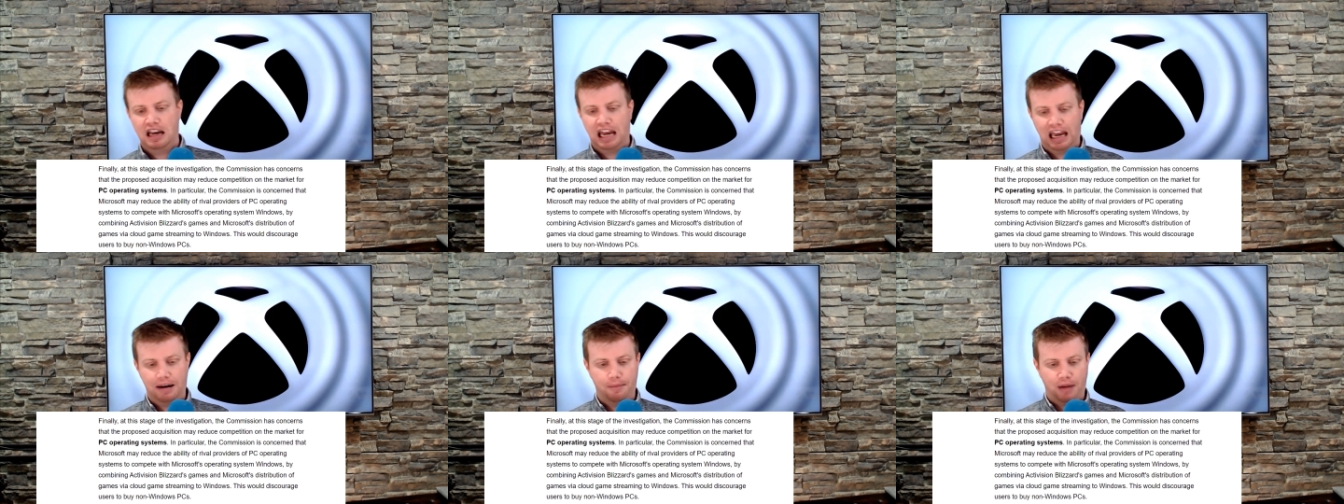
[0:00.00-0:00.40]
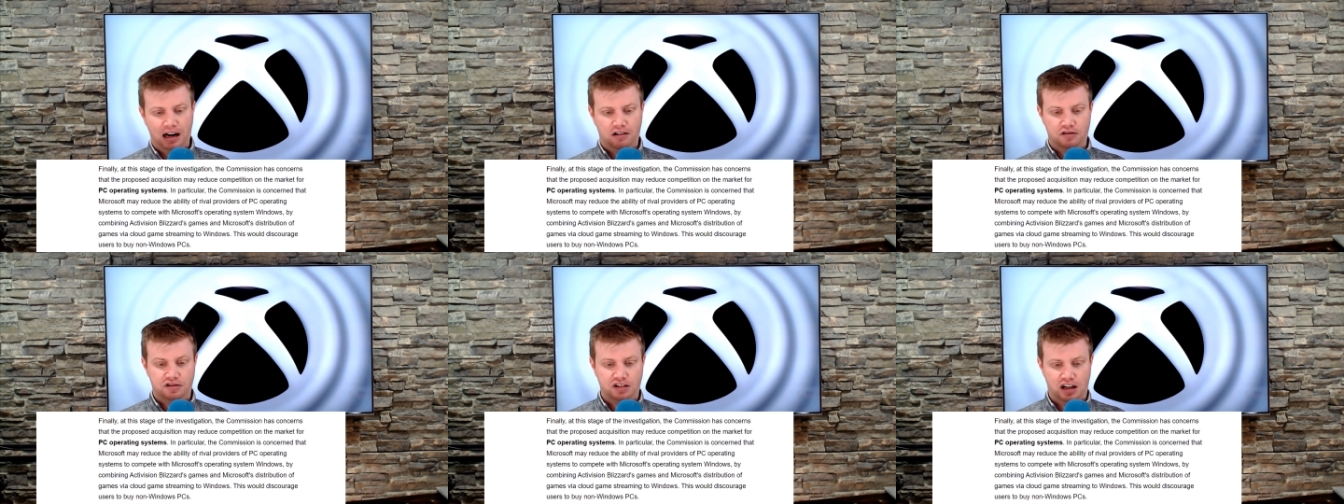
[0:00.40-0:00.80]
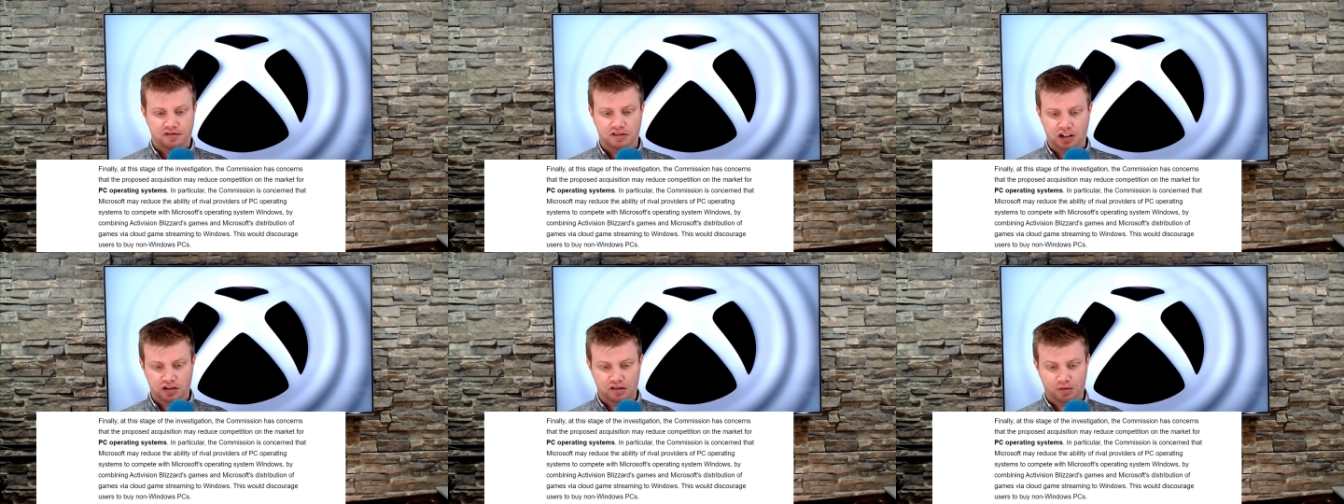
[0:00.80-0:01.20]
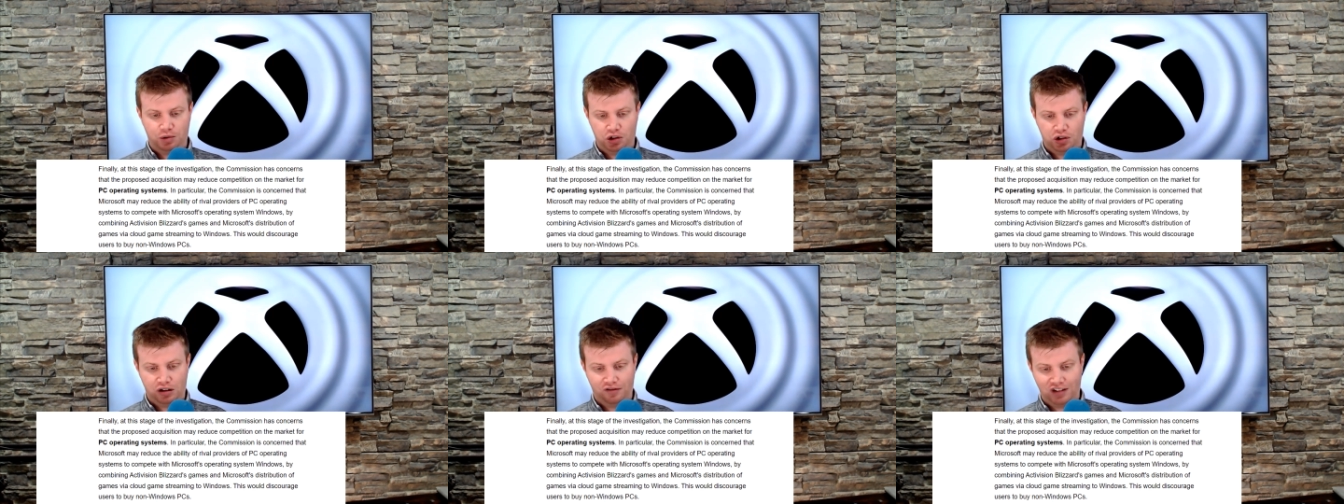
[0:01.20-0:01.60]
and Microsoft's
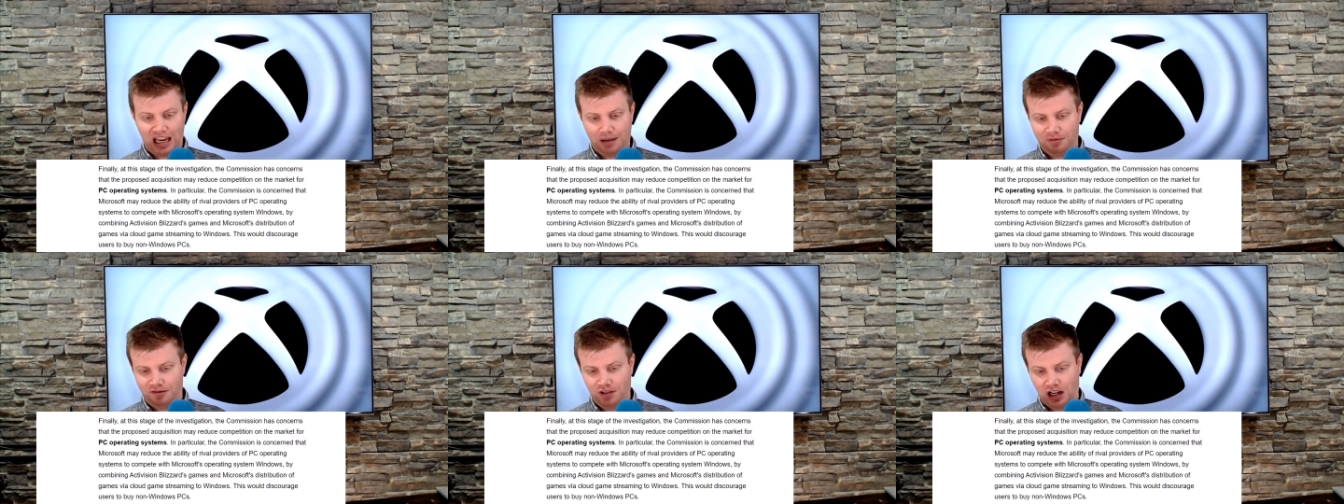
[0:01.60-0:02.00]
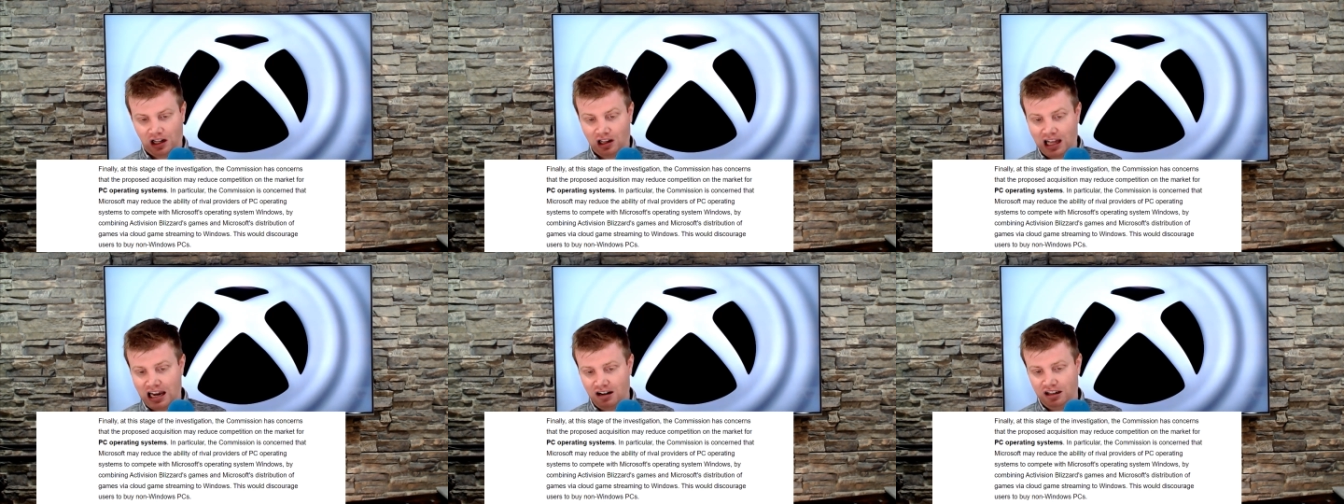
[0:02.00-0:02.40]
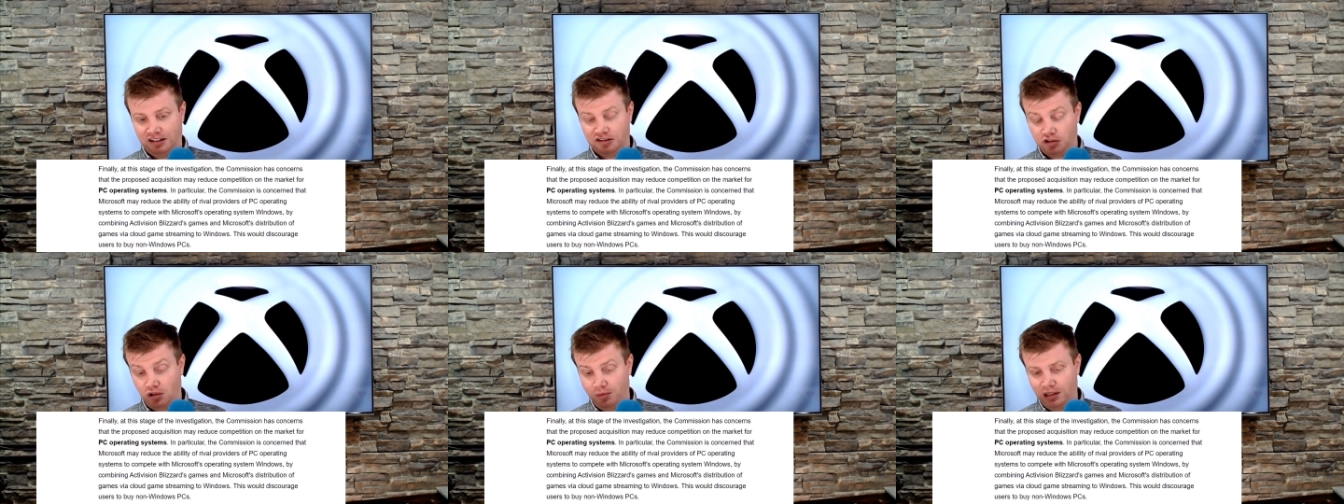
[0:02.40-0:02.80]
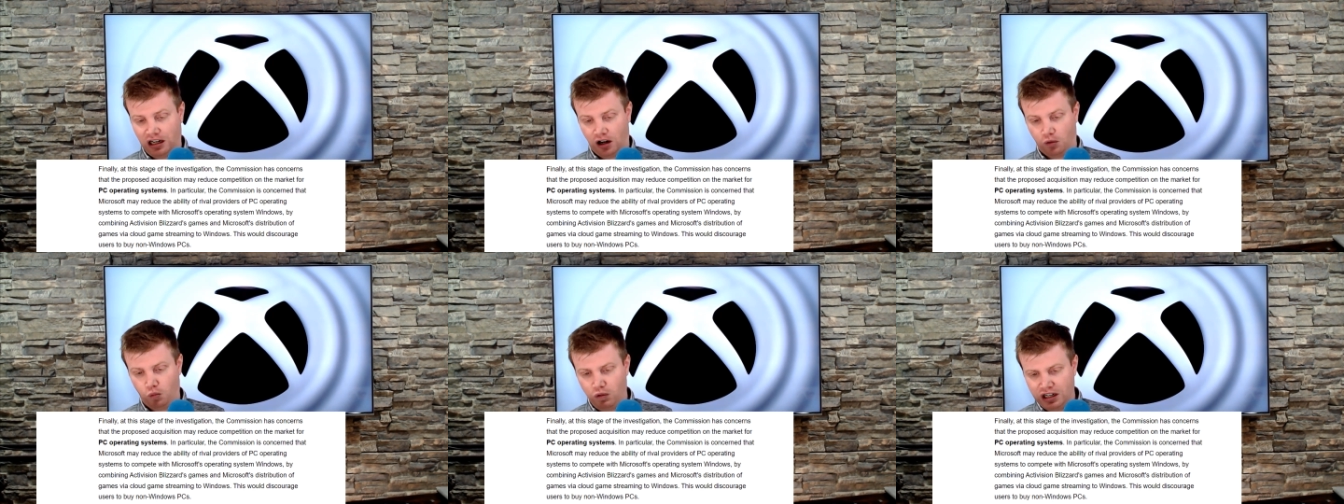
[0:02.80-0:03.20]
distribution of games via cloud and streaming
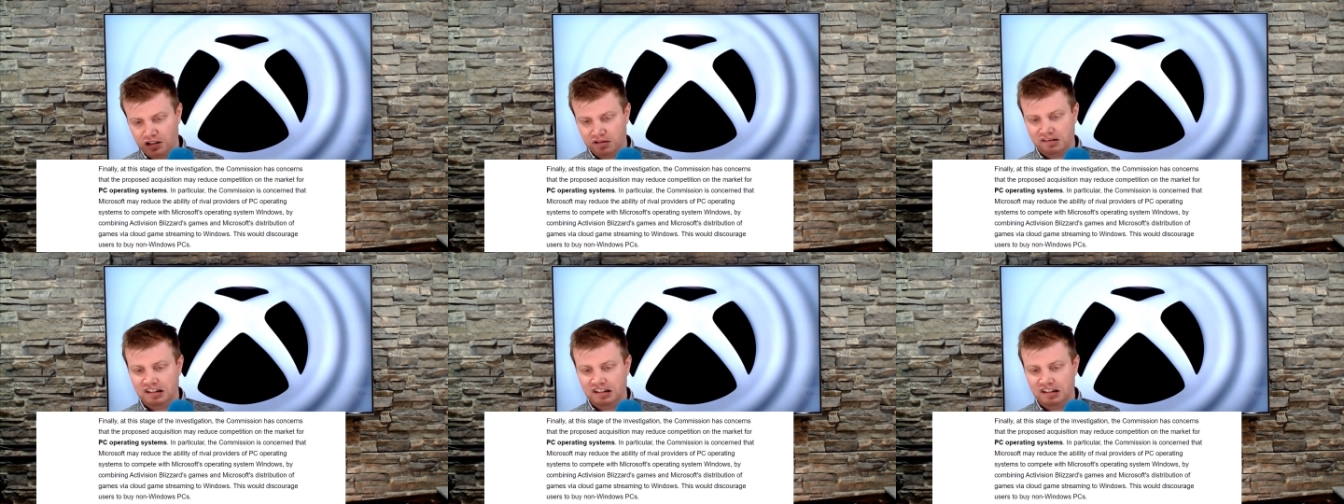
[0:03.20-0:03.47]
on Windows.